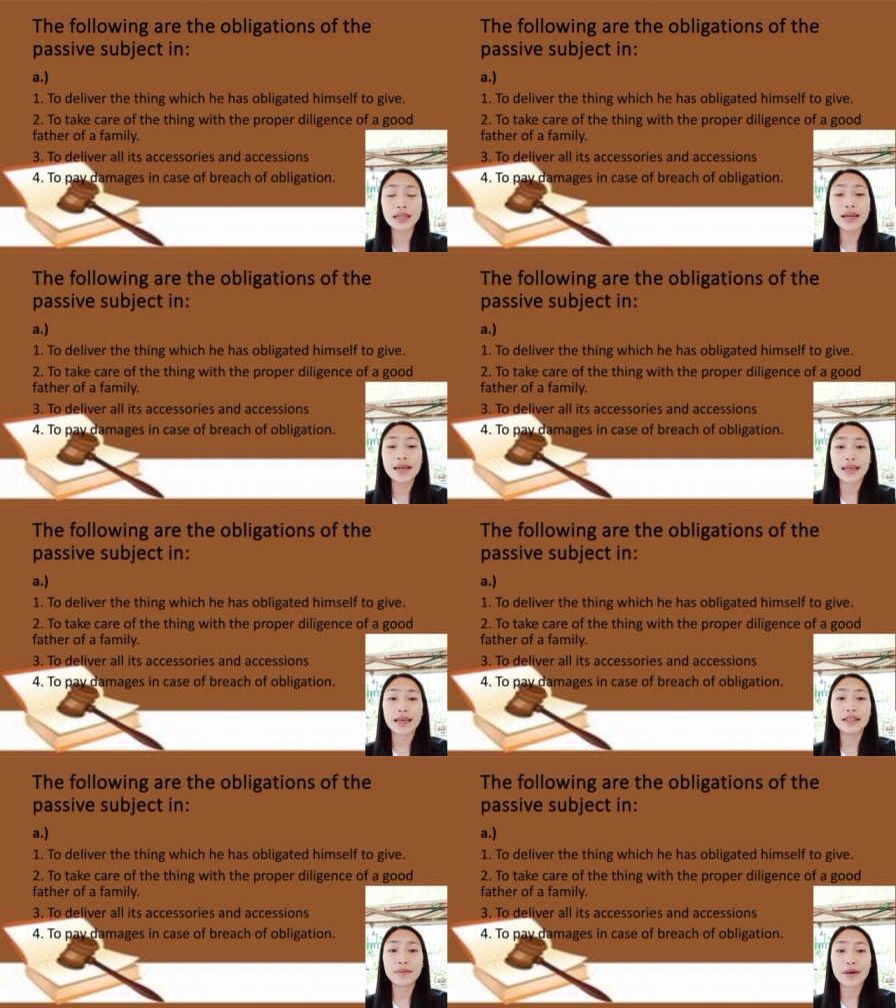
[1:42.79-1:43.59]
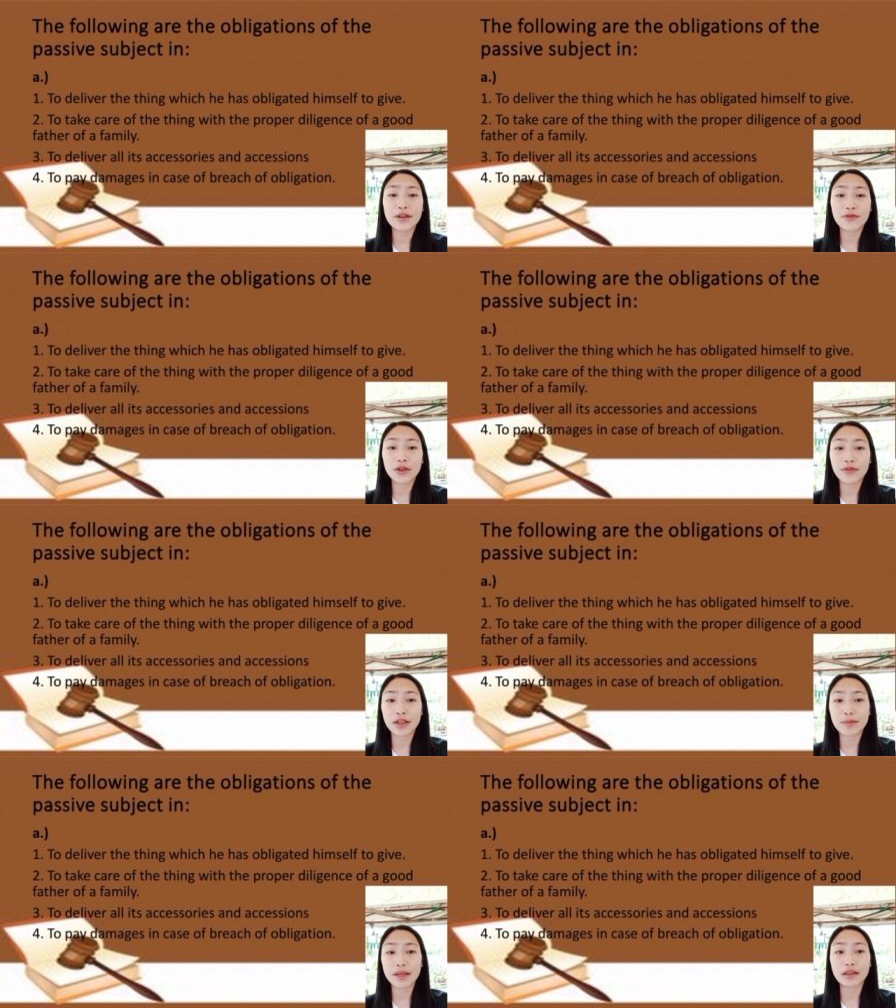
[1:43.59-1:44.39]
can demand
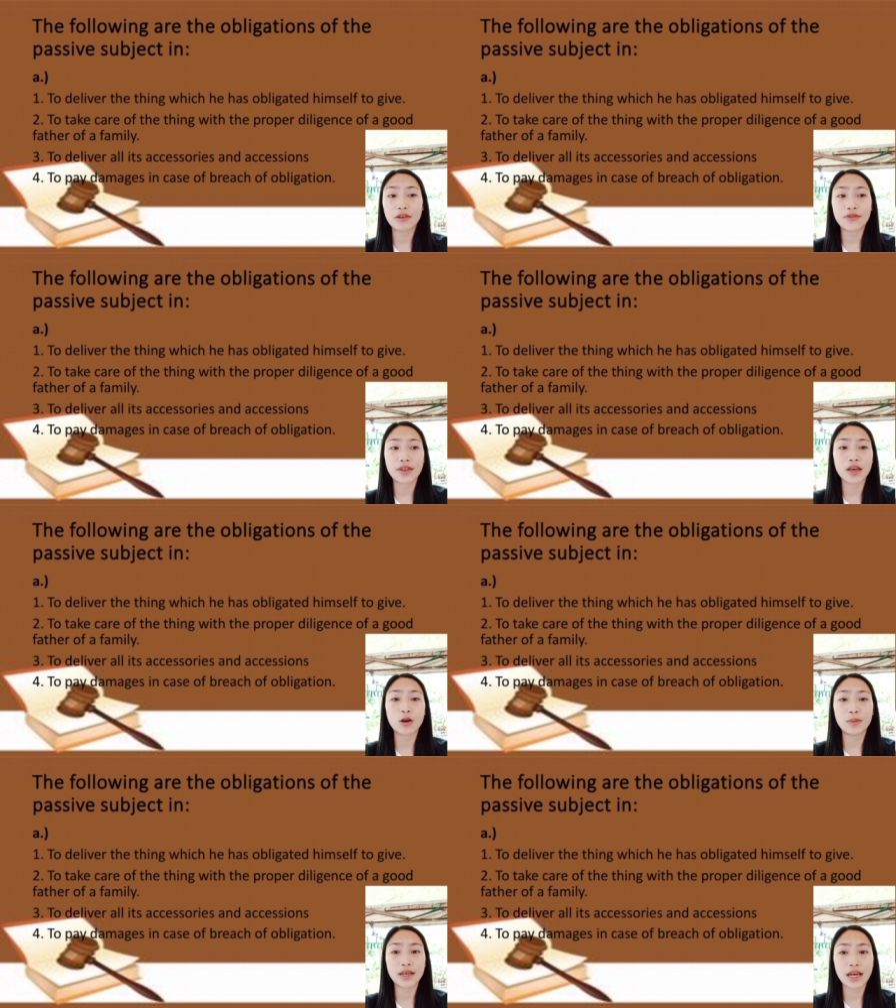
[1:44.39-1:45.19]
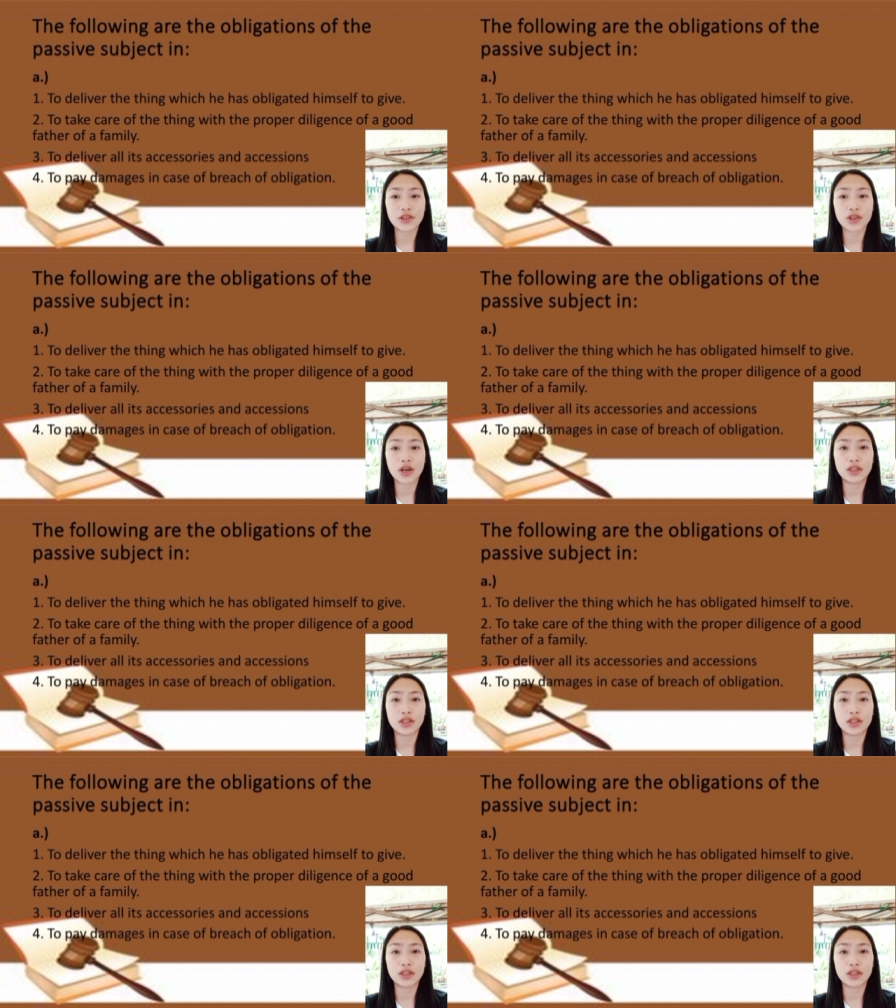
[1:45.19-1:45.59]
fulfillment of the obligation.